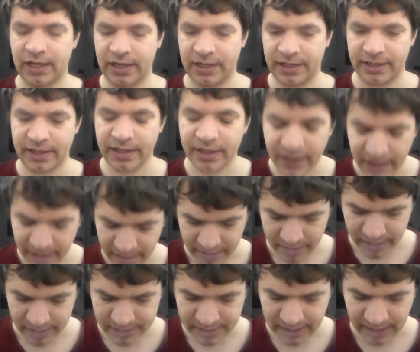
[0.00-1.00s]
in
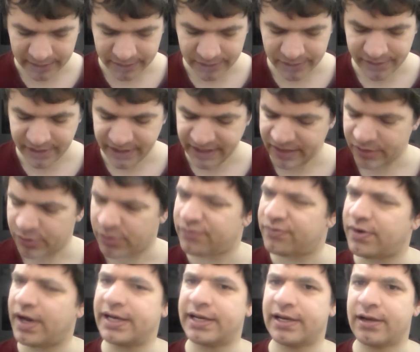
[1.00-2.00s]
this country. You can
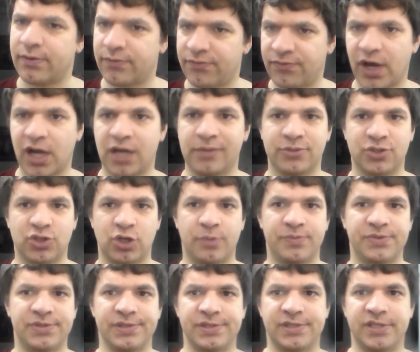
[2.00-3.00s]
find it in farm
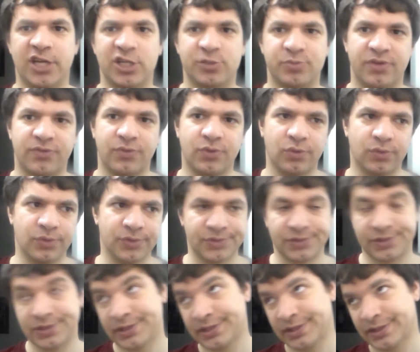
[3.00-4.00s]
shops and such, but of
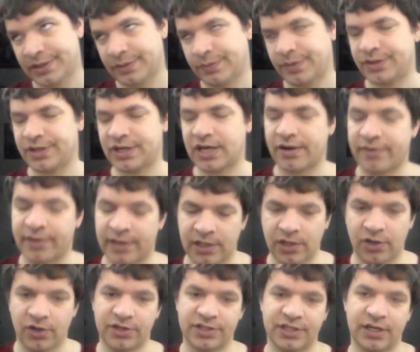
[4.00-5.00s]
course, with the current
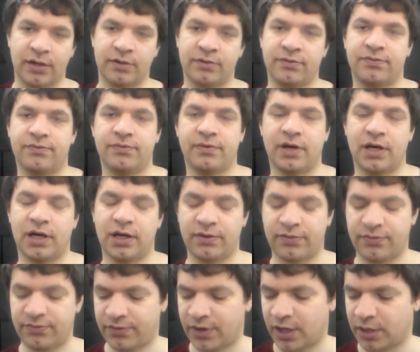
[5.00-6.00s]
lockdown,
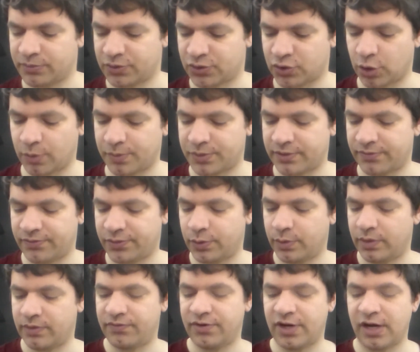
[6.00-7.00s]
farm shops are few
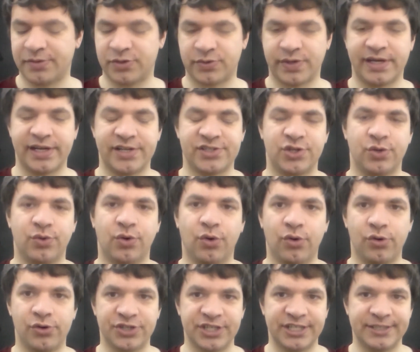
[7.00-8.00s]
and far between unless you
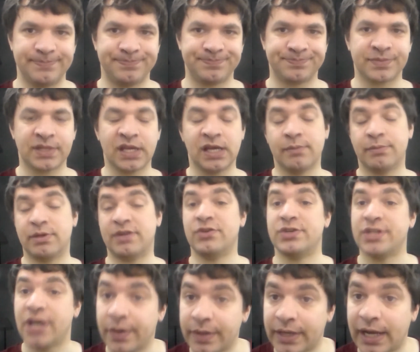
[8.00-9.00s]
order. But if you
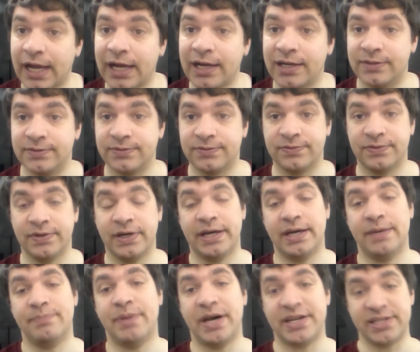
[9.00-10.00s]
don't have
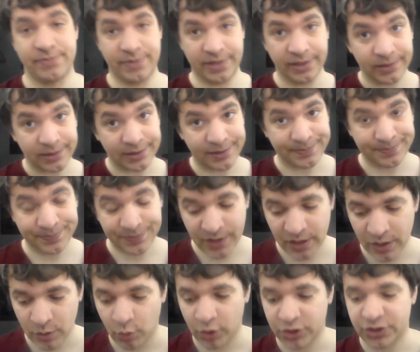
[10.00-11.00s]
buttermilk,
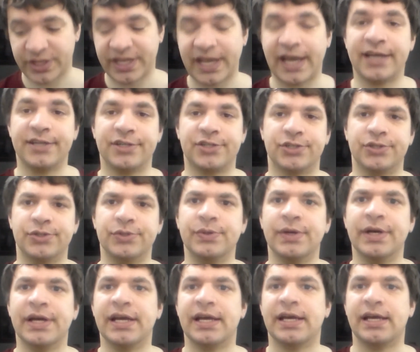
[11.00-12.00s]
what you can do,
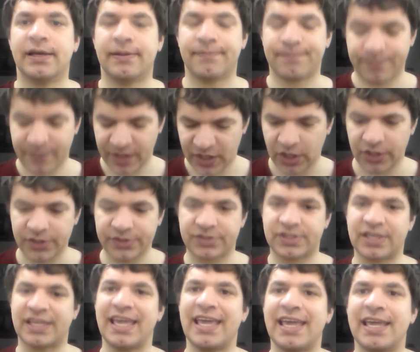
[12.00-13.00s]
because the
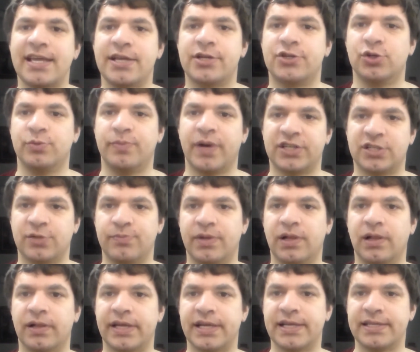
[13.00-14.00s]
key to
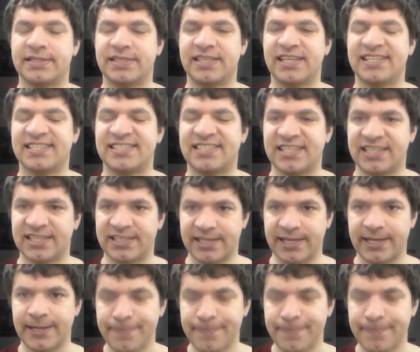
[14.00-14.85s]
buttermilk is the acidity,